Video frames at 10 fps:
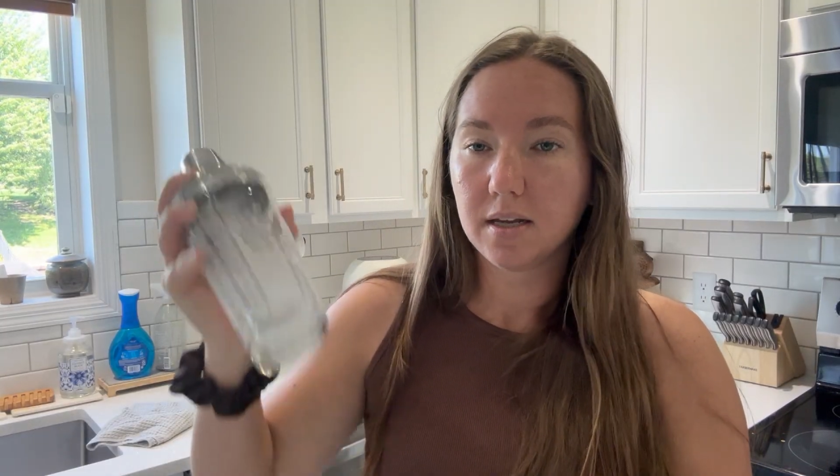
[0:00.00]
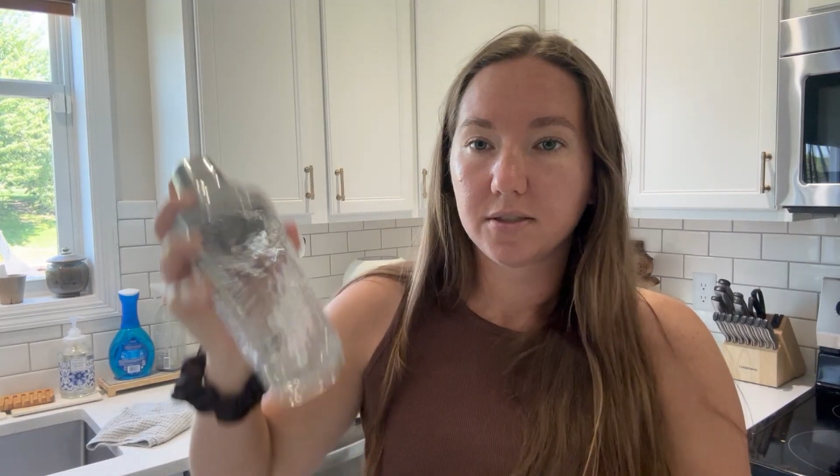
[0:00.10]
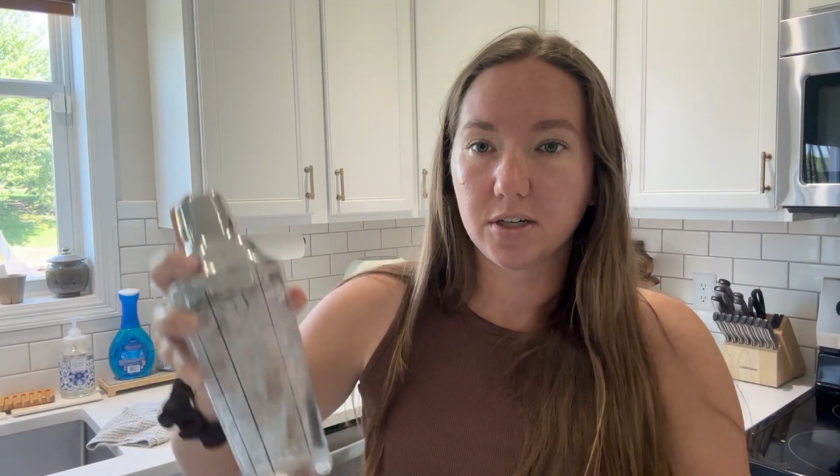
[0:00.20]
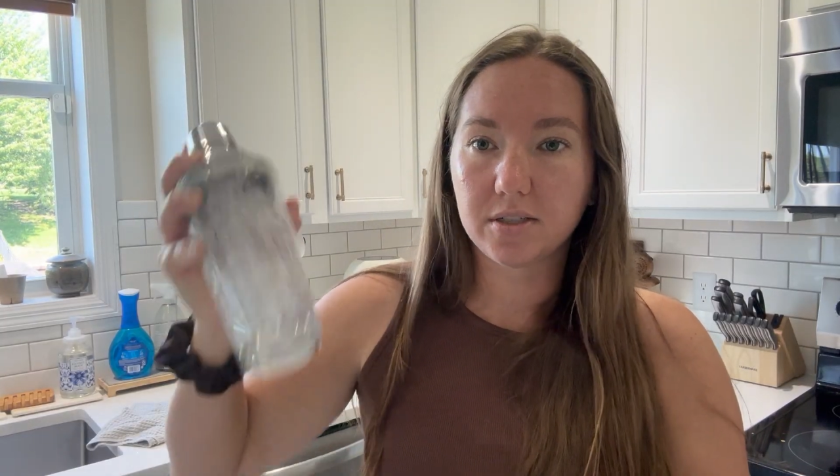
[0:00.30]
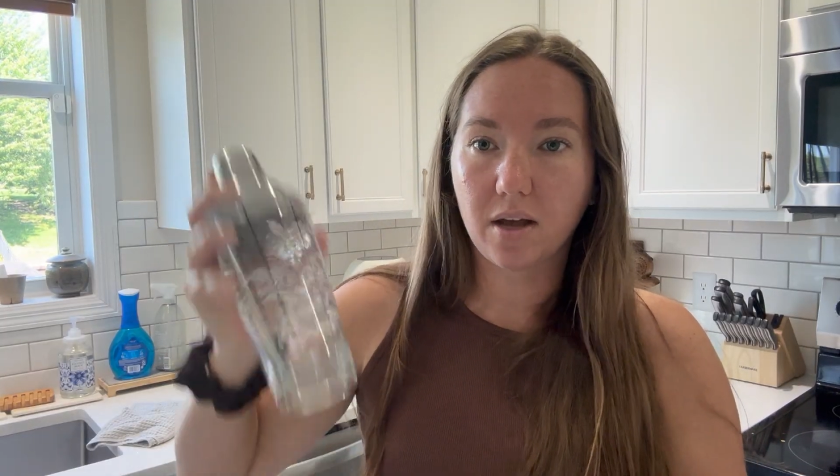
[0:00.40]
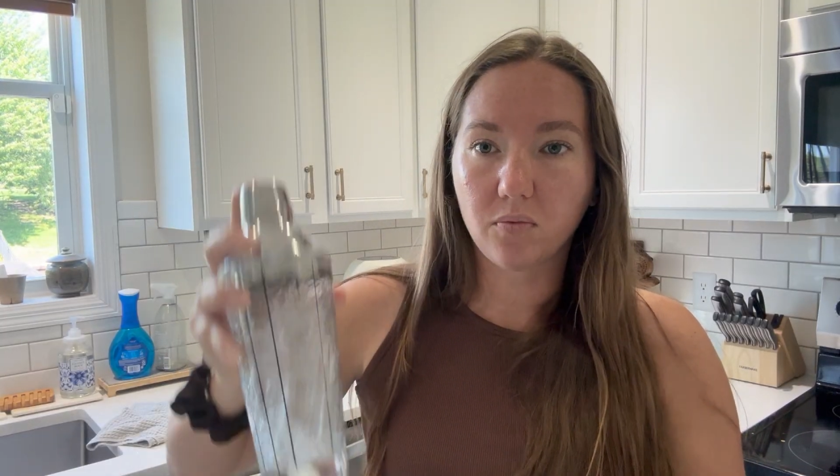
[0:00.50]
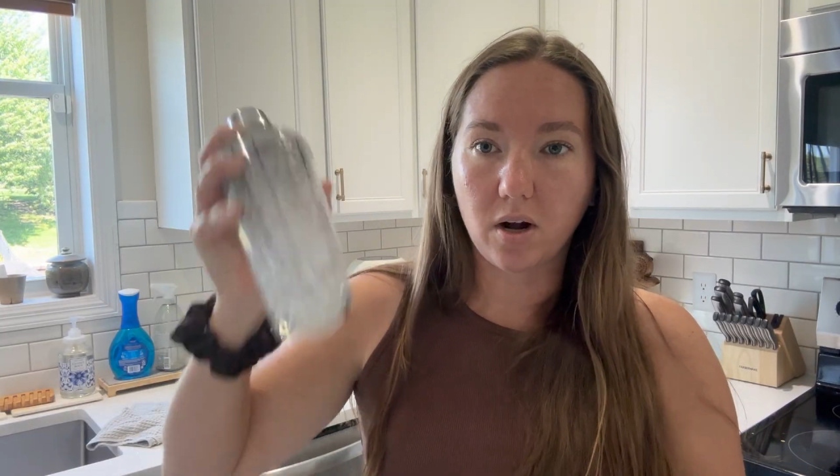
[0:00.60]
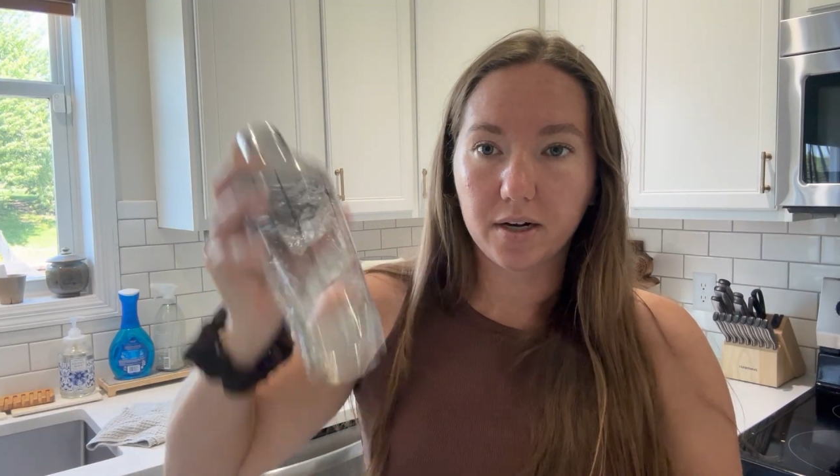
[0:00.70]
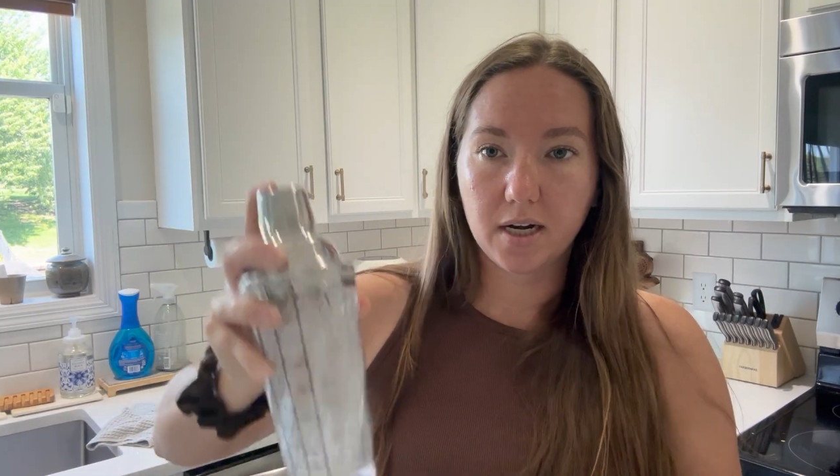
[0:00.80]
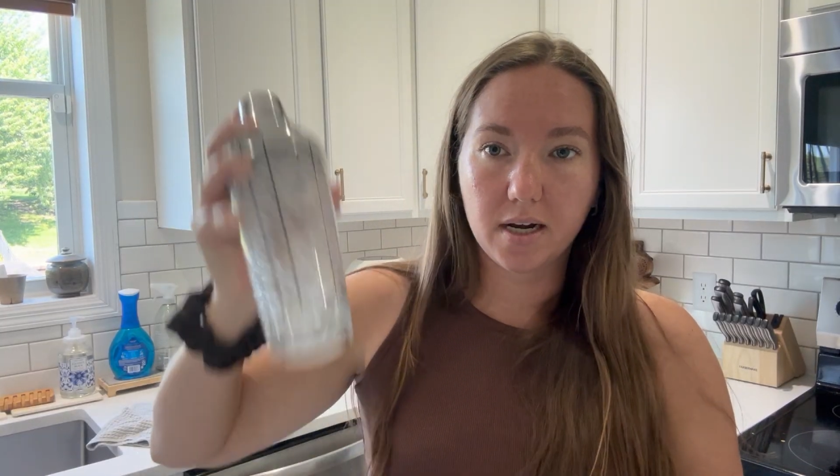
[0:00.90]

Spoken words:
So I just have water in